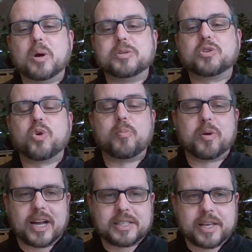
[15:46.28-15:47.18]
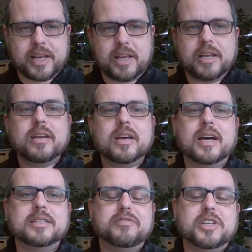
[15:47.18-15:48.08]
Most corporate IT
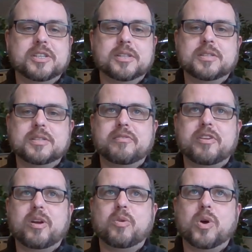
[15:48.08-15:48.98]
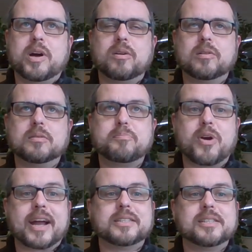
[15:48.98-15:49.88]
uh, divisions are very well
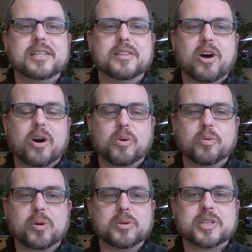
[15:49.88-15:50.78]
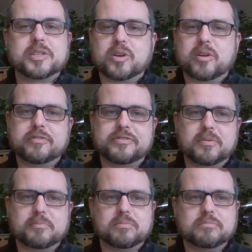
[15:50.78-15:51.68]
practiced in the whole process
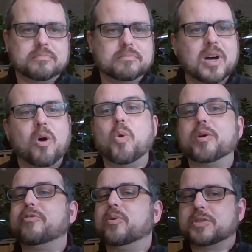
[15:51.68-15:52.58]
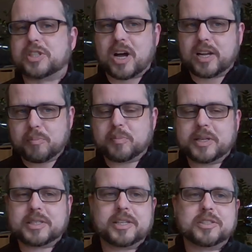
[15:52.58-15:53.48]
of a waterfall style
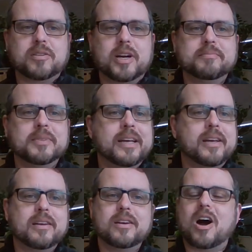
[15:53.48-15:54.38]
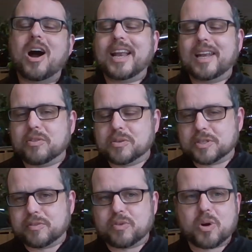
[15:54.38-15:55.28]
implementation, right? high
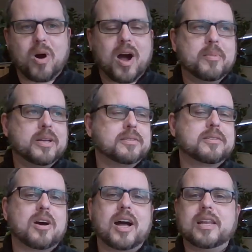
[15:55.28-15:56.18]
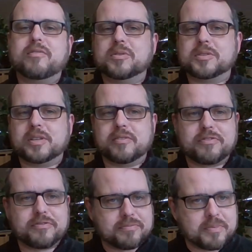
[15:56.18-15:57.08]
levels of requirements, high levels
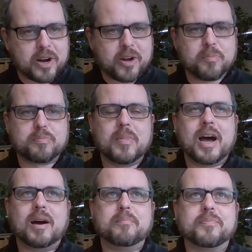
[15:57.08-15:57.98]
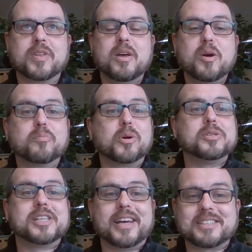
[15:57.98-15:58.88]
of you know um,
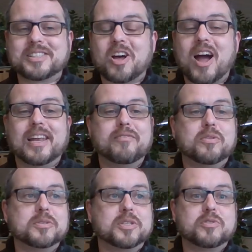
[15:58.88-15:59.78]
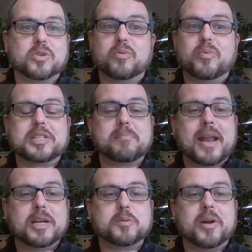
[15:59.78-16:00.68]
process, high levels of sort of risk
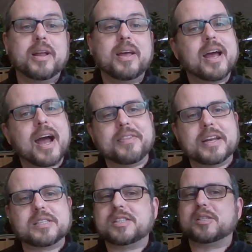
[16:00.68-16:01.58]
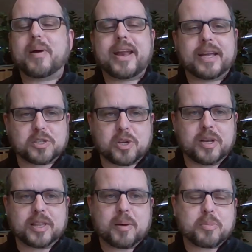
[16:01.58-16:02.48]
management, and then it's just about
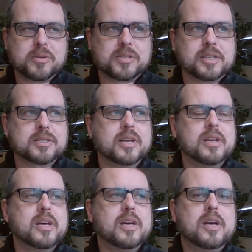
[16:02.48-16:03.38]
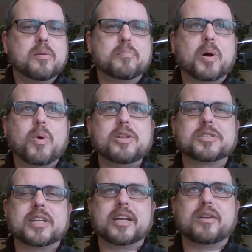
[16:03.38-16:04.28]
executing process. But when
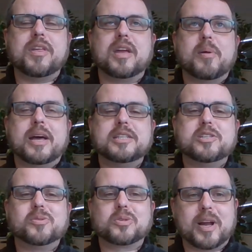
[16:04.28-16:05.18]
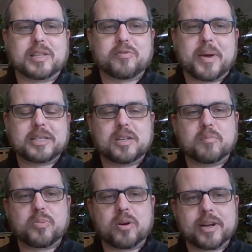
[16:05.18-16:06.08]
you're starting to think about digital
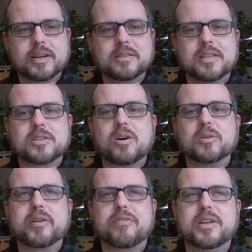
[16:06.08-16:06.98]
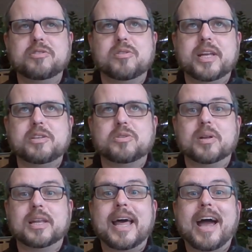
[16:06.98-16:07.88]
transformation and product, there's a whole lot of things you need
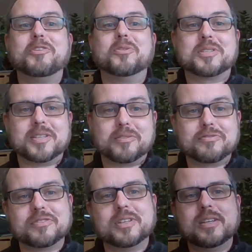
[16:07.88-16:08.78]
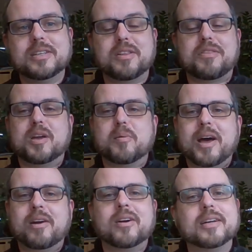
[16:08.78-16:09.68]
to allow yourself to think
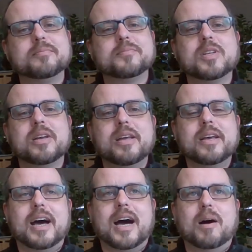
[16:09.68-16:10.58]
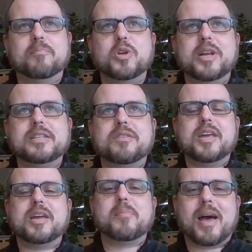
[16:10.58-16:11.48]
about, right? Um, you need to
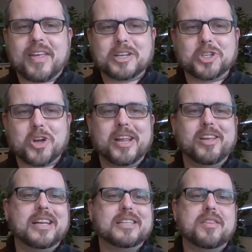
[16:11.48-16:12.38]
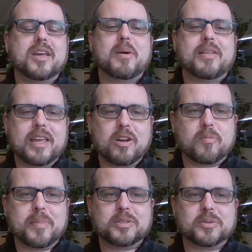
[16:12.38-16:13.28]
think about that journey. You need to think about the
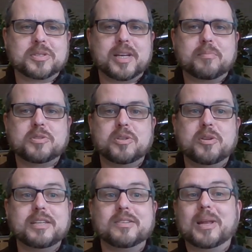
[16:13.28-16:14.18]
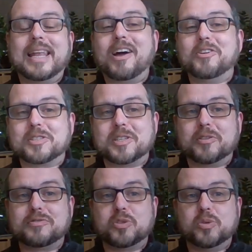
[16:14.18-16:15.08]
incremental steps. You need to allow
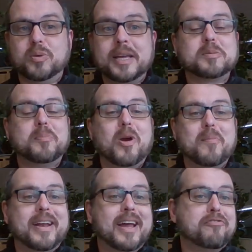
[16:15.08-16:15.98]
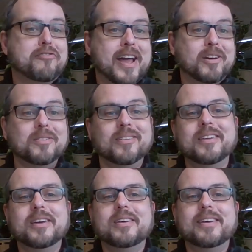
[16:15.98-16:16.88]
yourself to experiment and fail